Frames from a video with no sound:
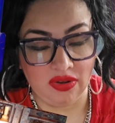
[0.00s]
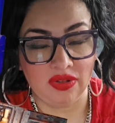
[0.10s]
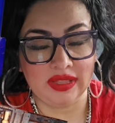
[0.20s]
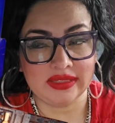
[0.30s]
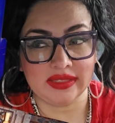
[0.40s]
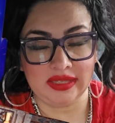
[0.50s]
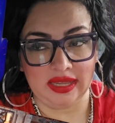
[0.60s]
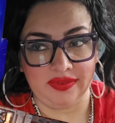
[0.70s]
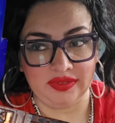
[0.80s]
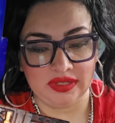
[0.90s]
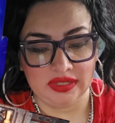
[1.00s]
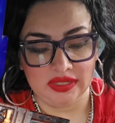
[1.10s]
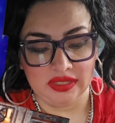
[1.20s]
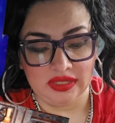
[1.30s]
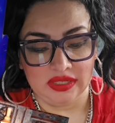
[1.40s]
All that's left
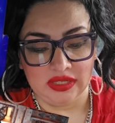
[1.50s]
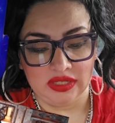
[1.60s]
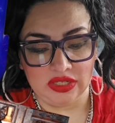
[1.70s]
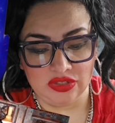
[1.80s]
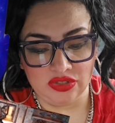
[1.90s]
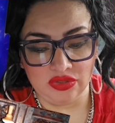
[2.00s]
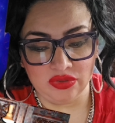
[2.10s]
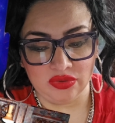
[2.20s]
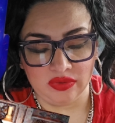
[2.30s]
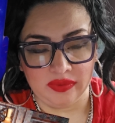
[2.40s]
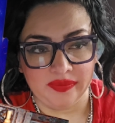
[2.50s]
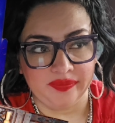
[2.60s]
is you